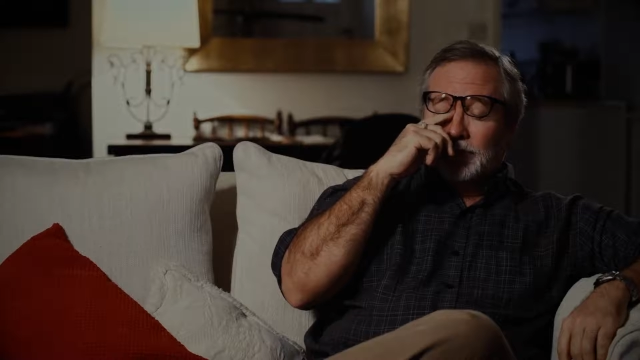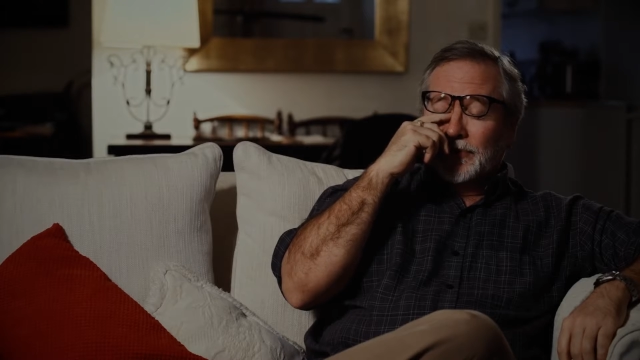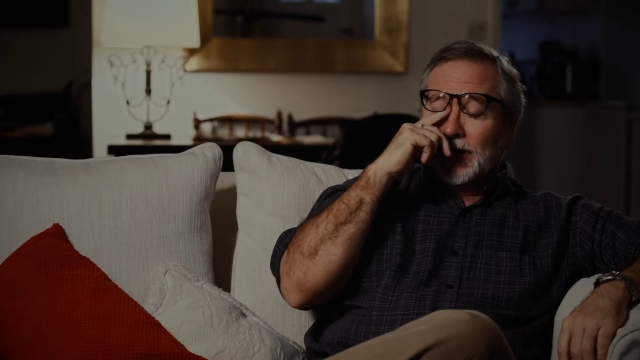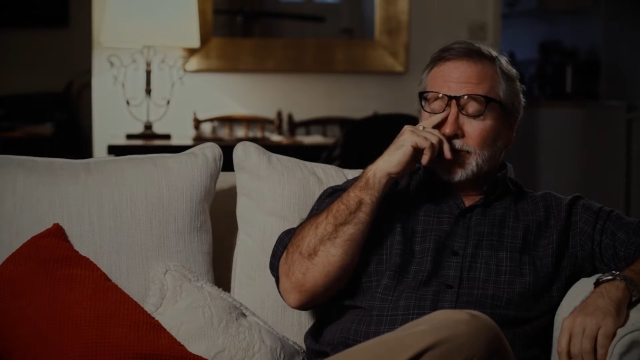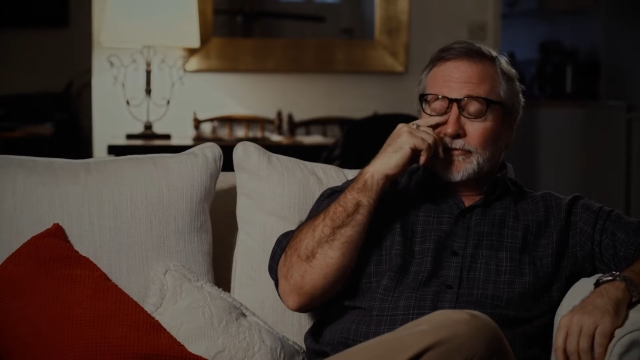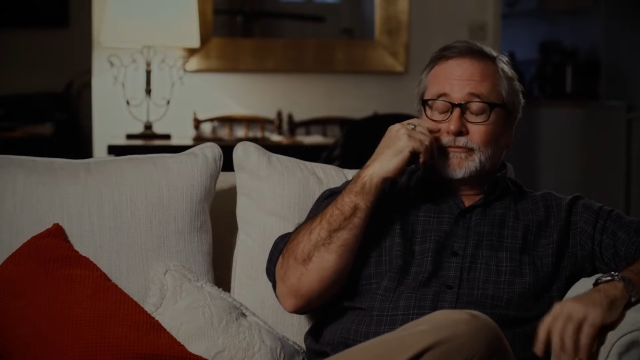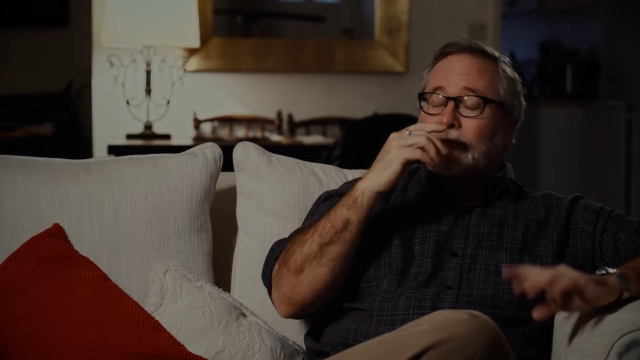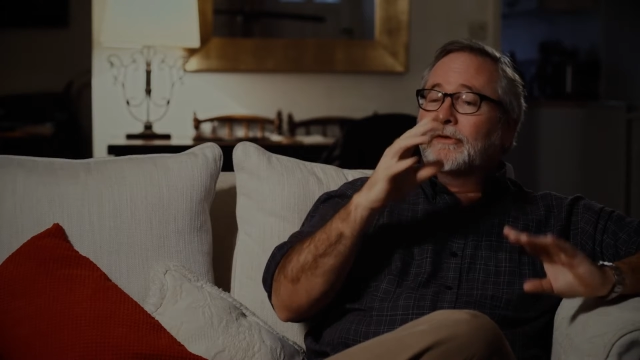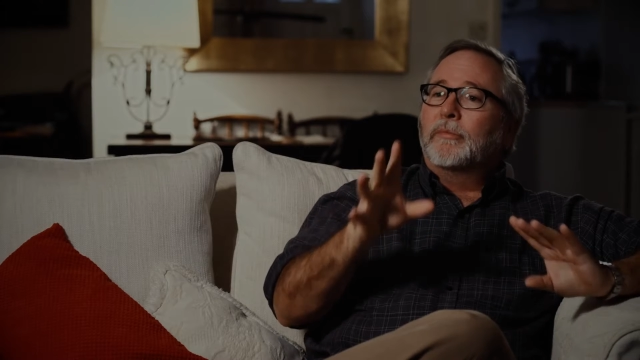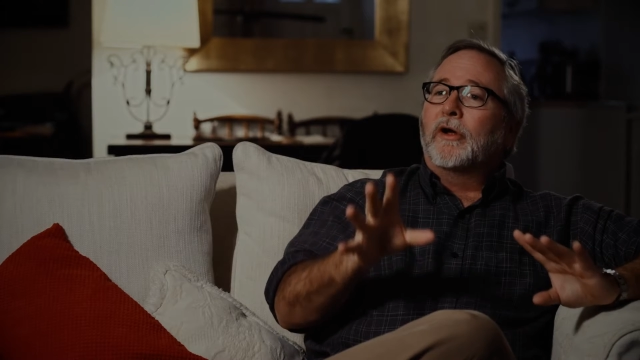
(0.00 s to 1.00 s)
but that
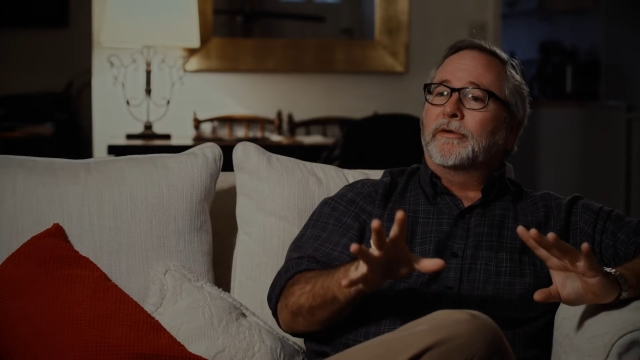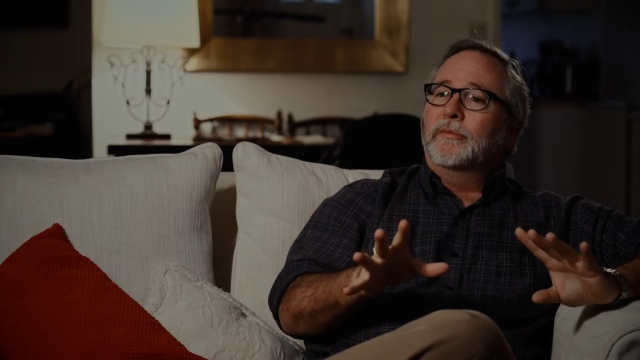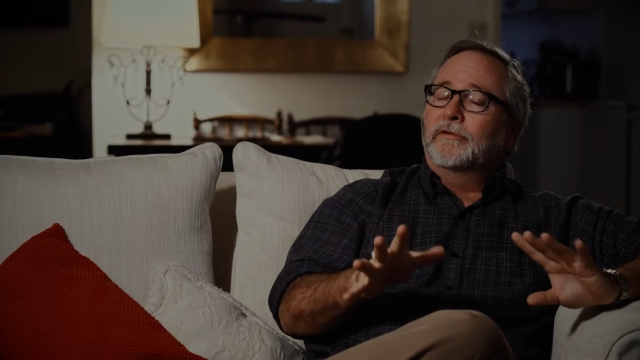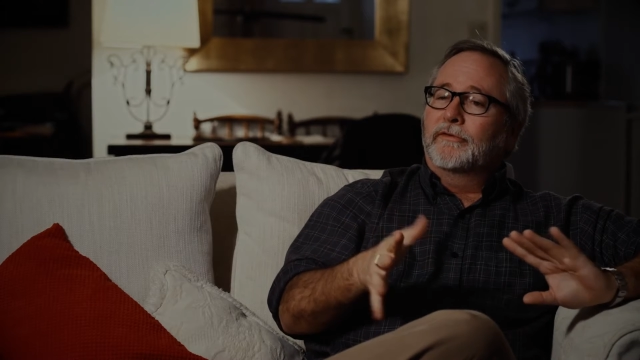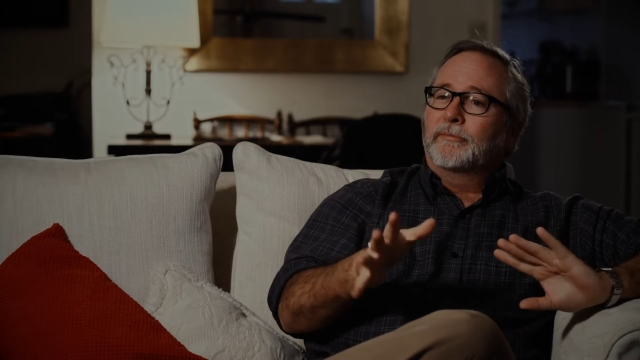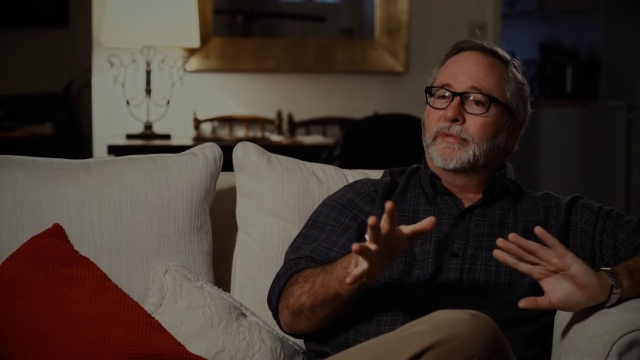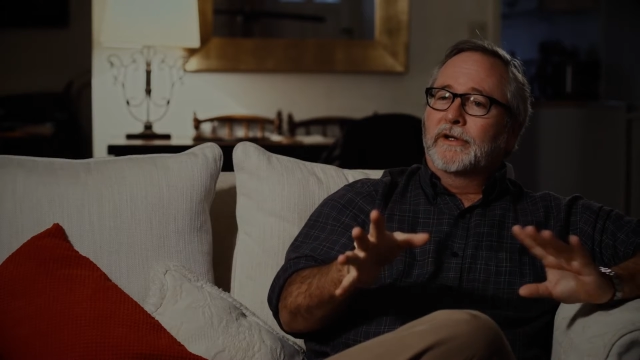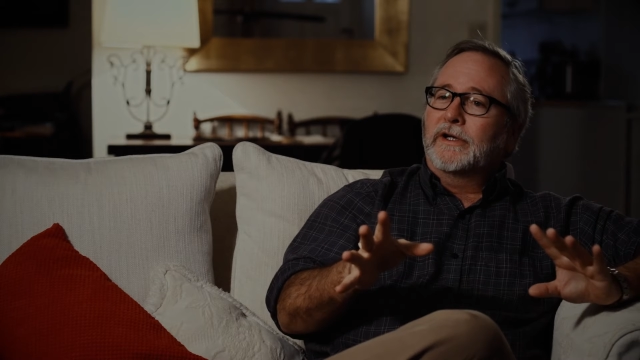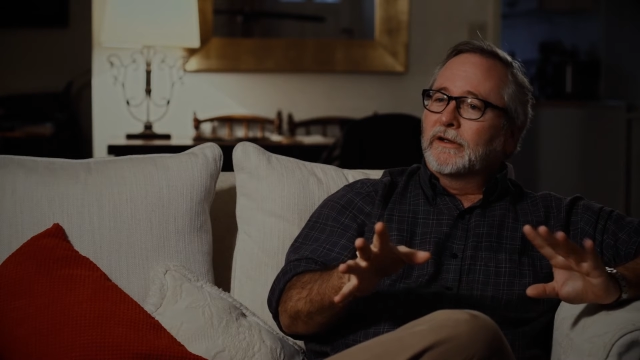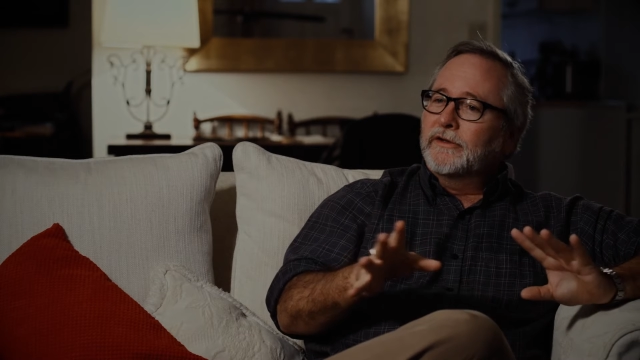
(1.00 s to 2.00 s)
wasn't possible. It was
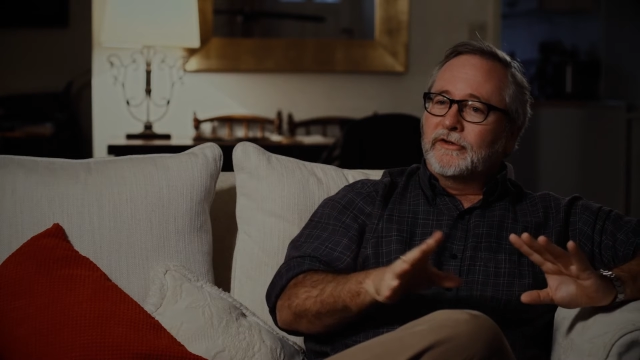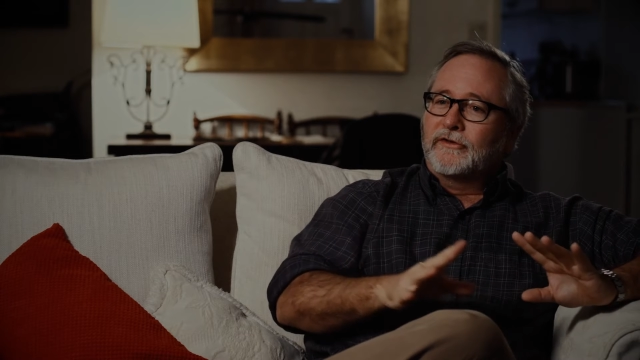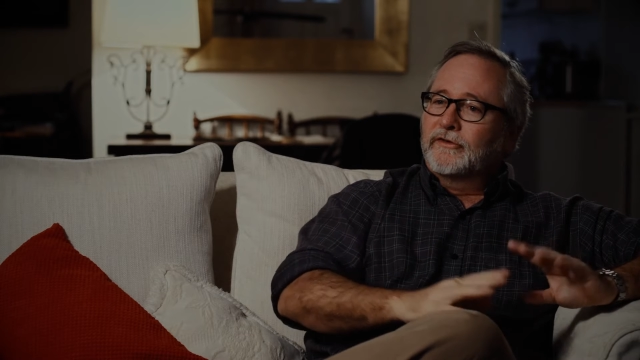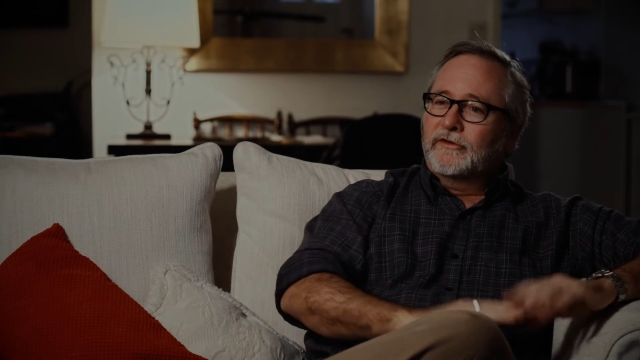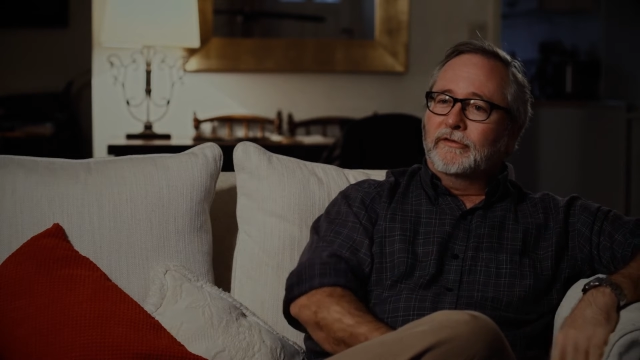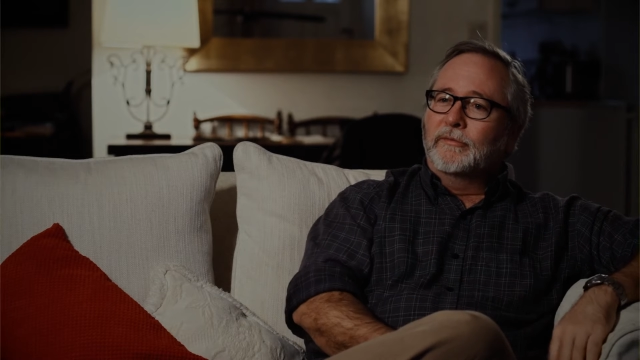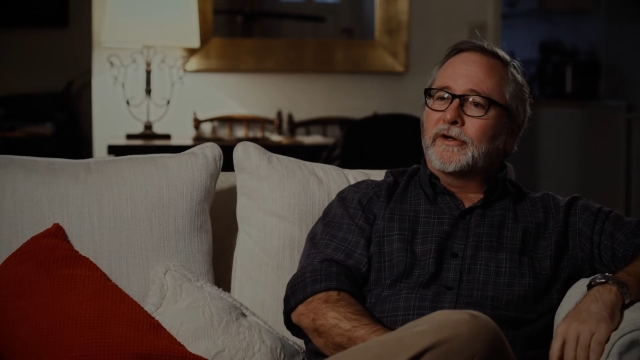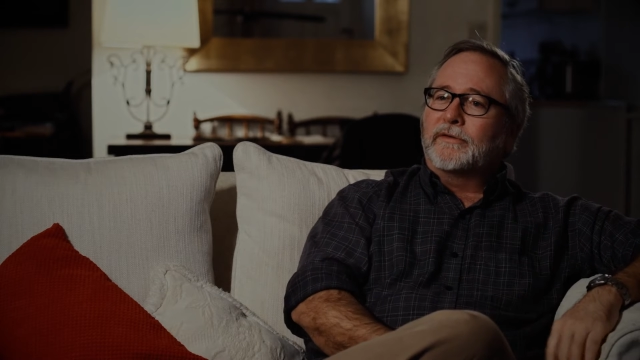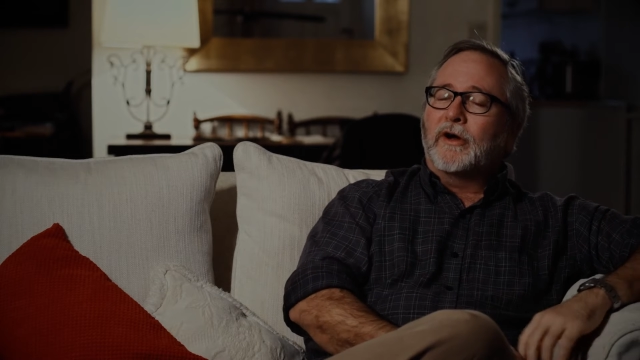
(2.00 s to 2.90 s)
politically just too much of a